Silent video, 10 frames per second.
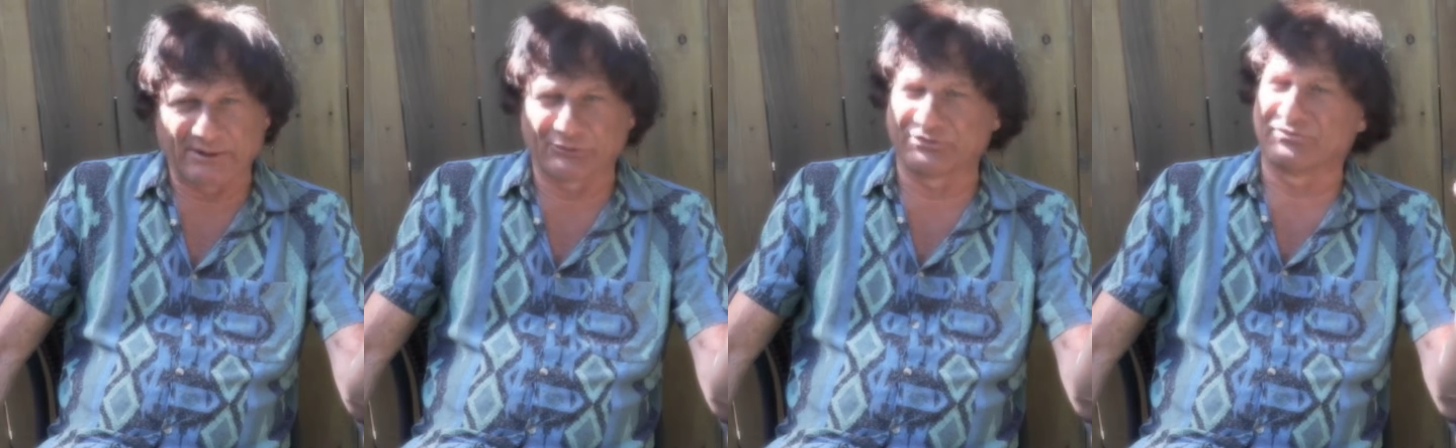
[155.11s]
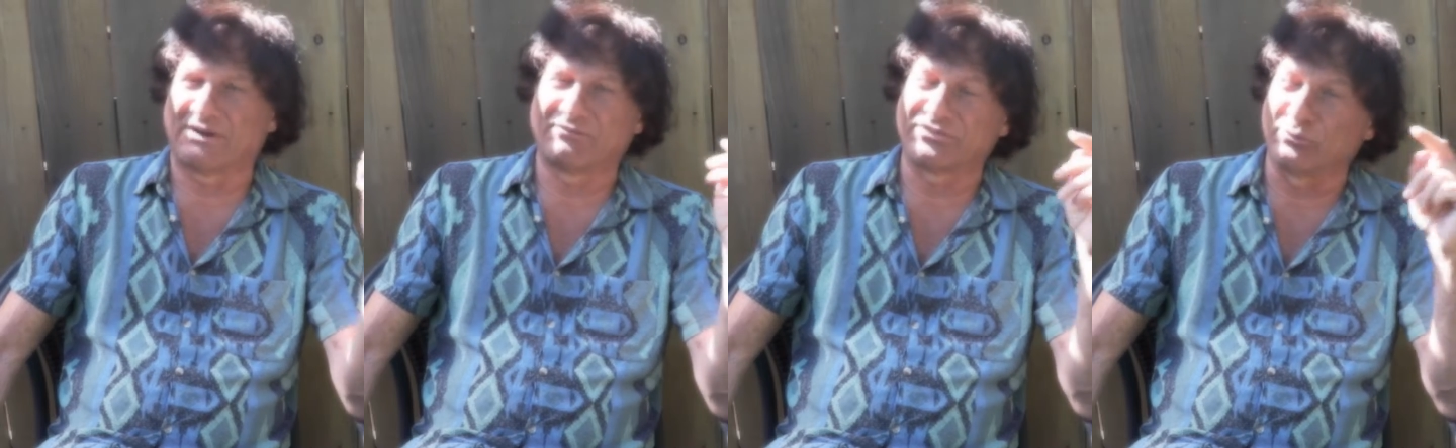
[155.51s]
I was
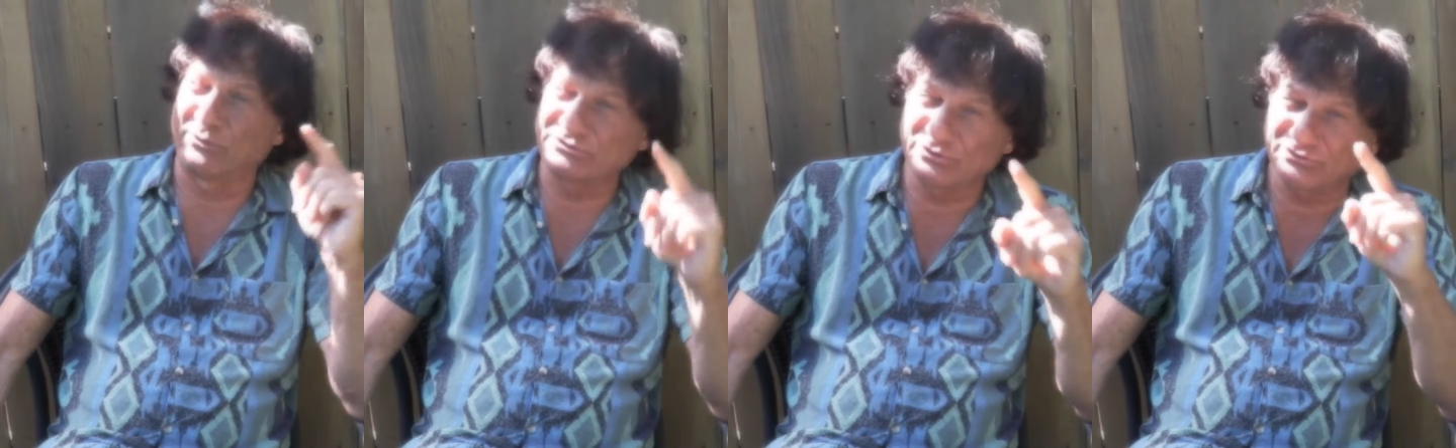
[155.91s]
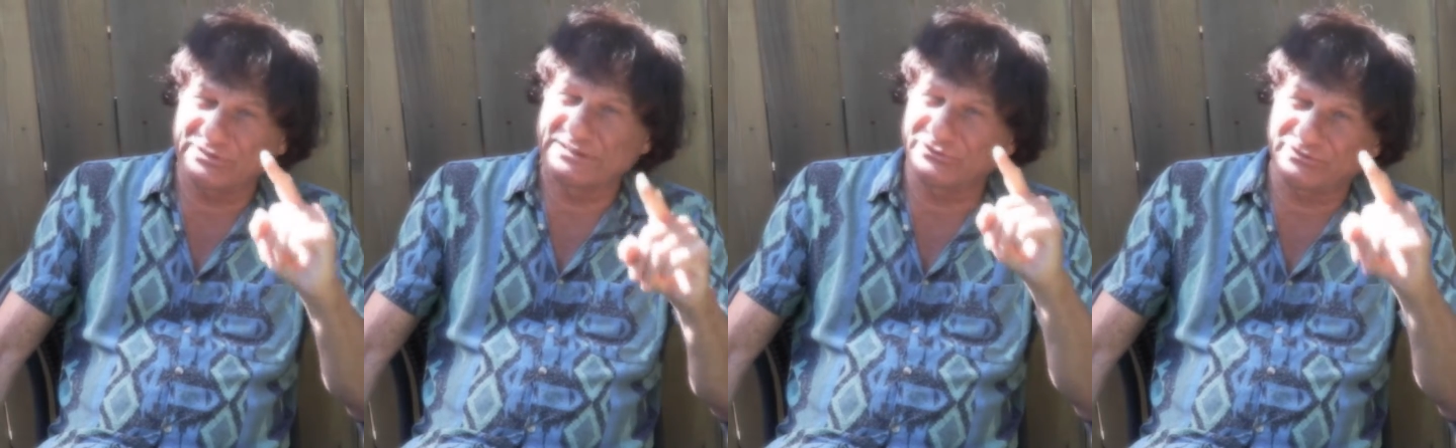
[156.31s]
involved with the original
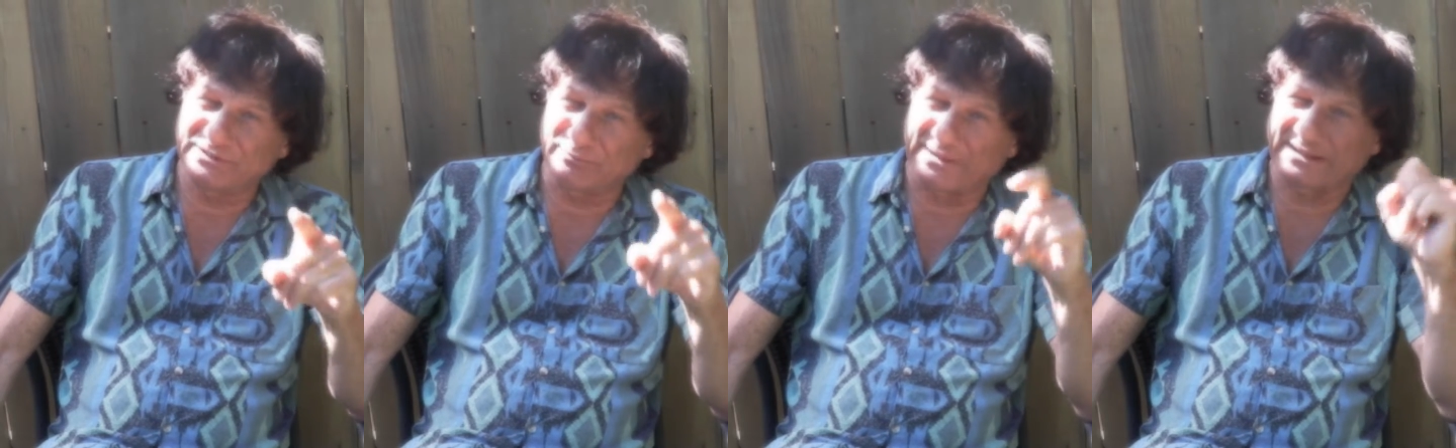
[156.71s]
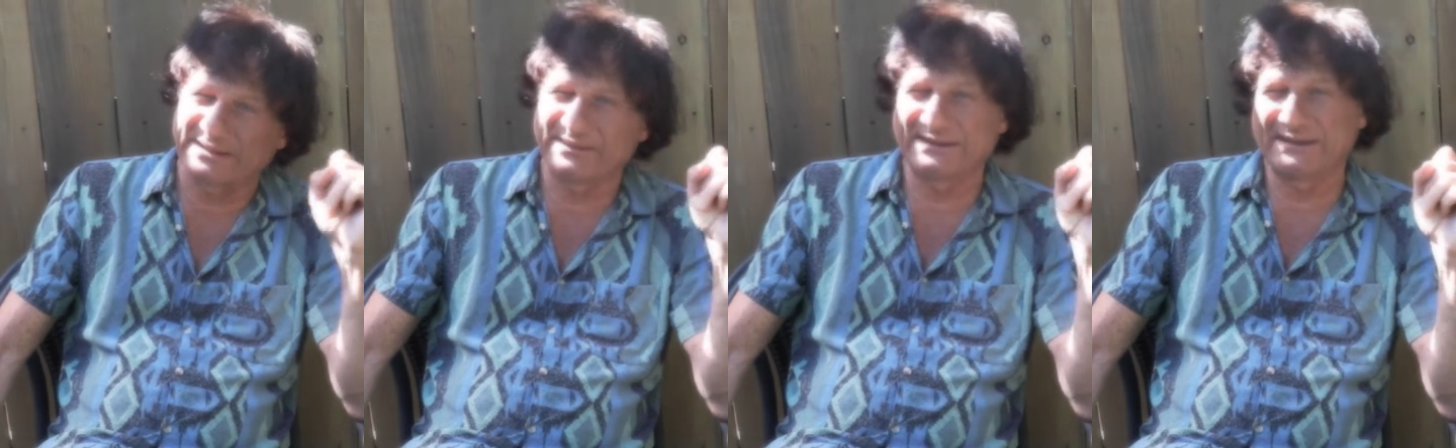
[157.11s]
C&C back
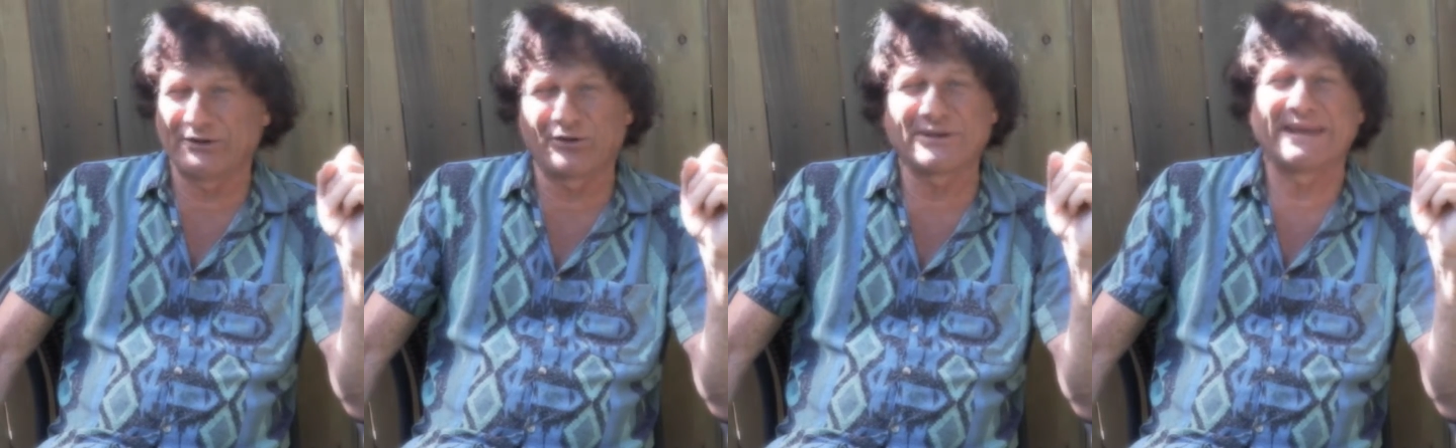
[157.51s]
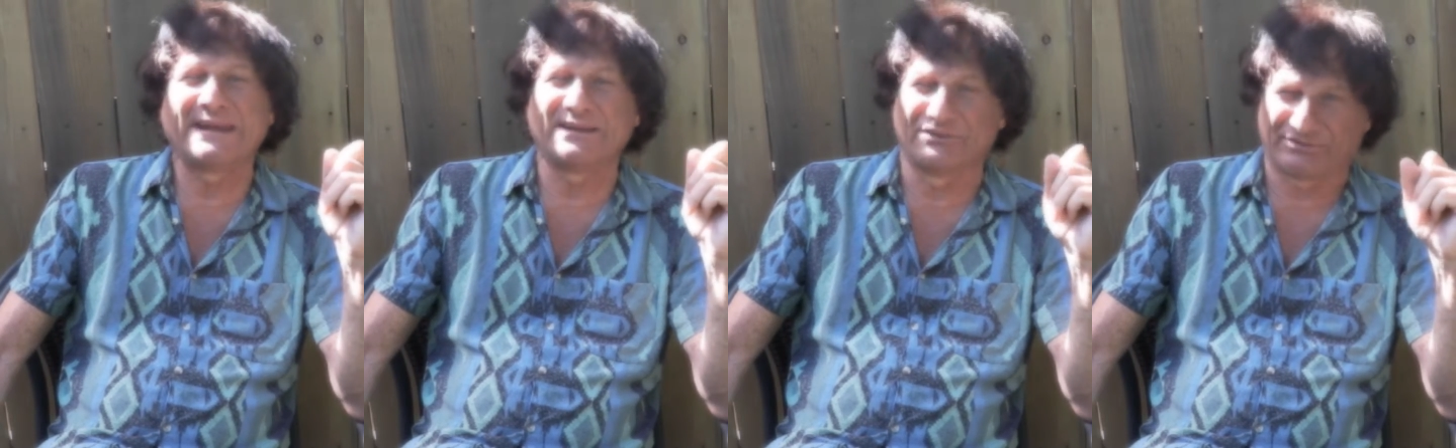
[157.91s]
in the early
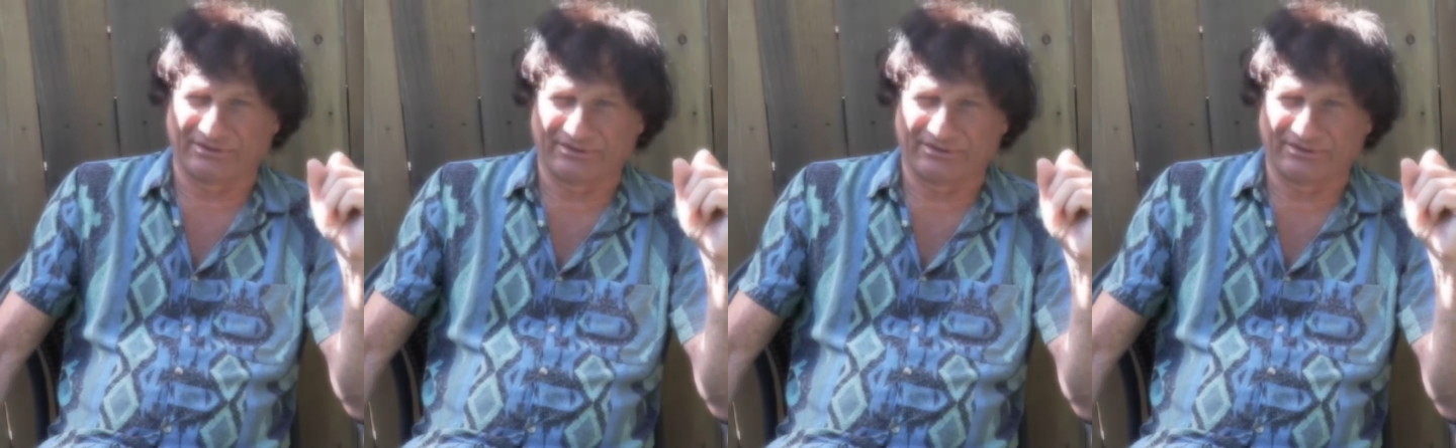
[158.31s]
80s.